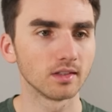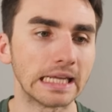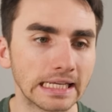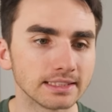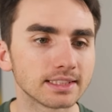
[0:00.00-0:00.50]

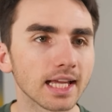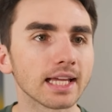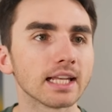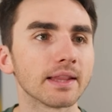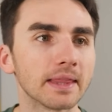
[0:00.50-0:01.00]
is
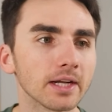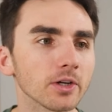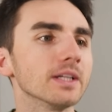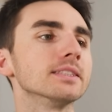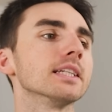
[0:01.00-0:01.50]
that there
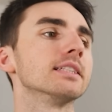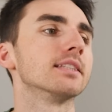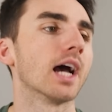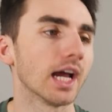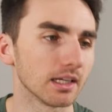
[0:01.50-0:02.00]
is a
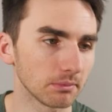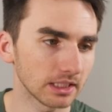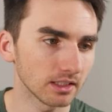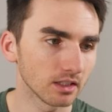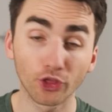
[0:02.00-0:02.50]

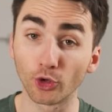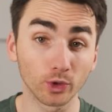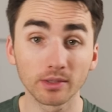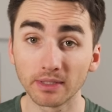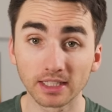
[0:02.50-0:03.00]
timing
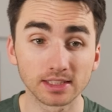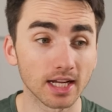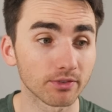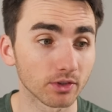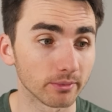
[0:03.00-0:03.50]
30 minutes
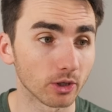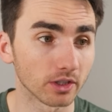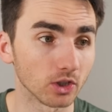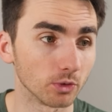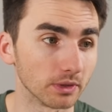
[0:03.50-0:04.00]
after the
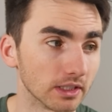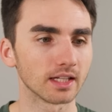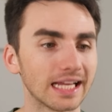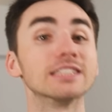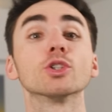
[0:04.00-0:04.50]
market opened.
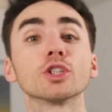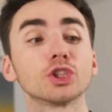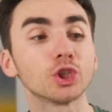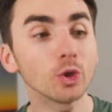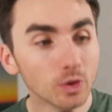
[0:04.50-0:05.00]
And so to
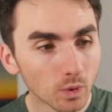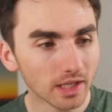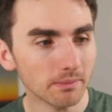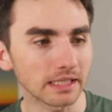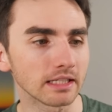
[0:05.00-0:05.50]
show you what I
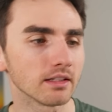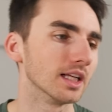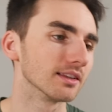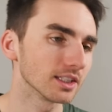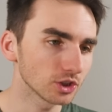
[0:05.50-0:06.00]
mean,
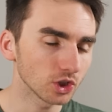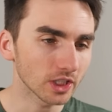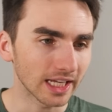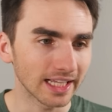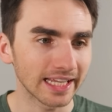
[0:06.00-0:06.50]
let's look
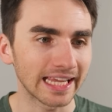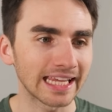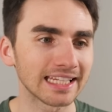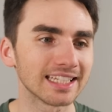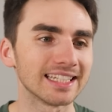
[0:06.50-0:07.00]
at
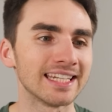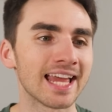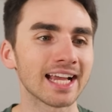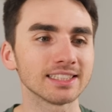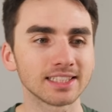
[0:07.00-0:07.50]
a
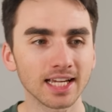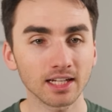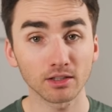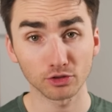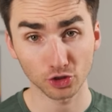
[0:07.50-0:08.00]

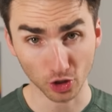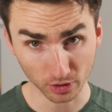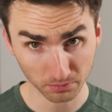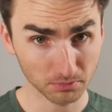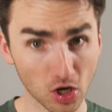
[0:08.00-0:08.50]
NASDAQ
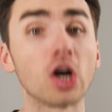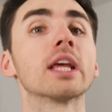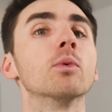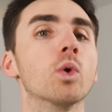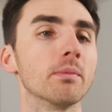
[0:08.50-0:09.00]
chart on
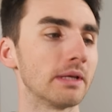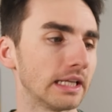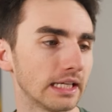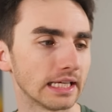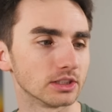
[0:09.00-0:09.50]
a 1
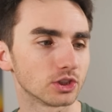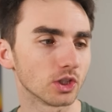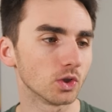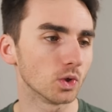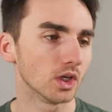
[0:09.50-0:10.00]
minute. And
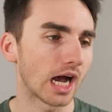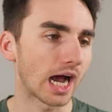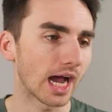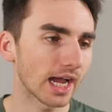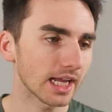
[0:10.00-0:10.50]
so
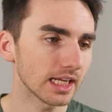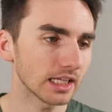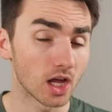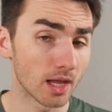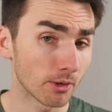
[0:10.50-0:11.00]
I
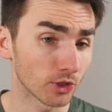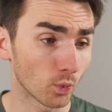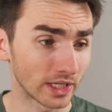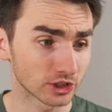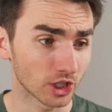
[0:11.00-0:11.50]
am on the
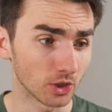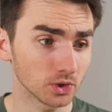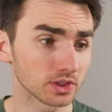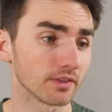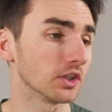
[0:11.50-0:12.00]
West
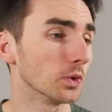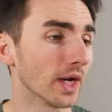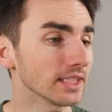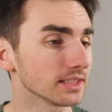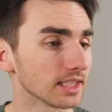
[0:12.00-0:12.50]
Coast of the
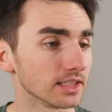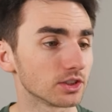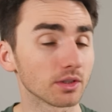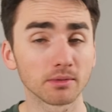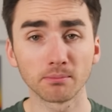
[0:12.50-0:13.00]
US. And
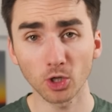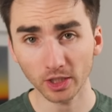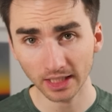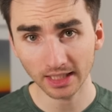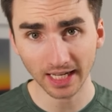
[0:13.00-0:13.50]
so the
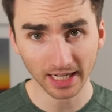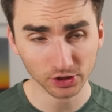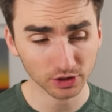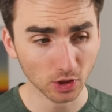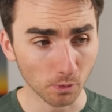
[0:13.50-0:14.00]
market
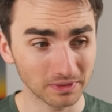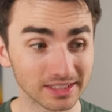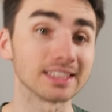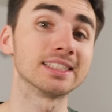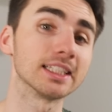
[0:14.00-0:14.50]
actually opens
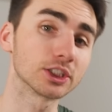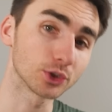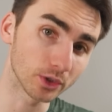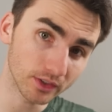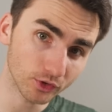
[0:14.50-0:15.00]
at
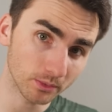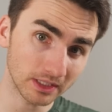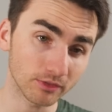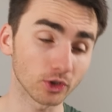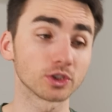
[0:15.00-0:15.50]
6:30 for me
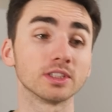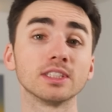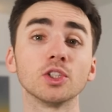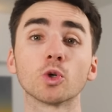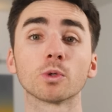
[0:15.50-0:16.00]
versus
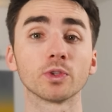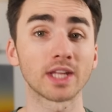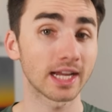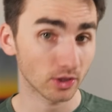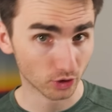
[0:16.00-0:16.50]
the normal
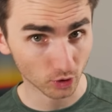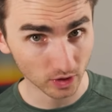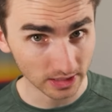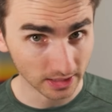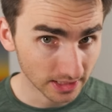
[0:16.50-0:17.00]

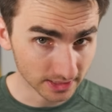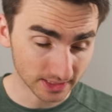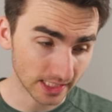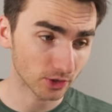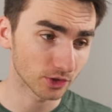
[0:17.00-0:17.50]
9:30
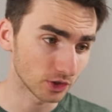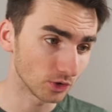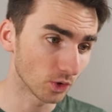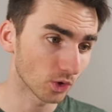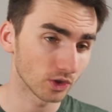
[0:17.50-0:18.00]
standard
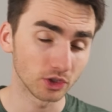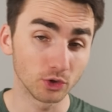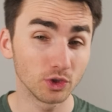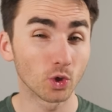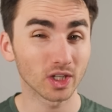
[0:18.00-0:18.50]
New
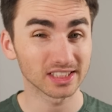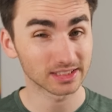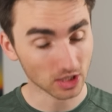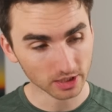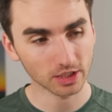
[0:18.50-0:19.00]
York
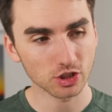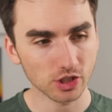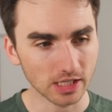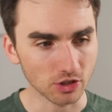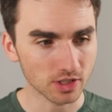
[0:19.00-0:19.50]
Stock
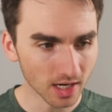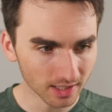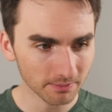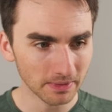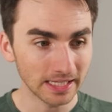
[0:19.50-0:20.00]
Exchange
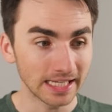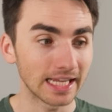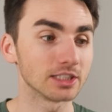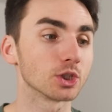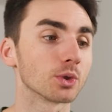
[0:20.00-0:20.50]
time.
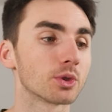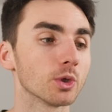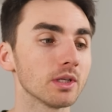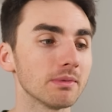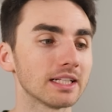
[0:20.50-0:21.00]
And so
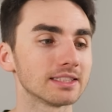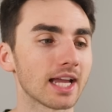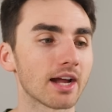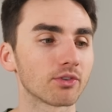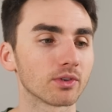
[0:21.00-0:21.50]
30 minutes
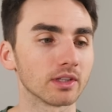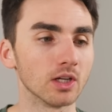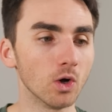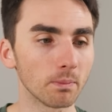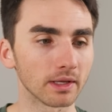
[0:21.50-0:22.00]
after the
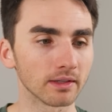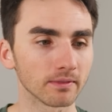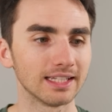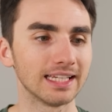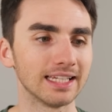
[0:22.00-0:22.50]
open
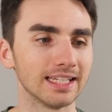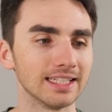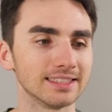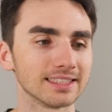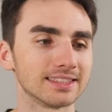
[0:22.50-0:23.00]

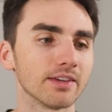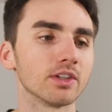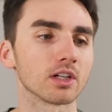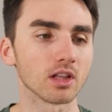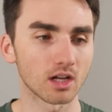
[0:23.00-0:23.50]
is 7
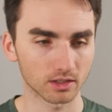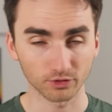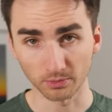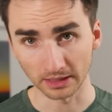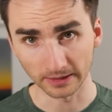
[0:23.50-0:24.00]
o'clock
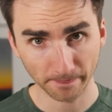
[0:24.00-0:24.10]
for me.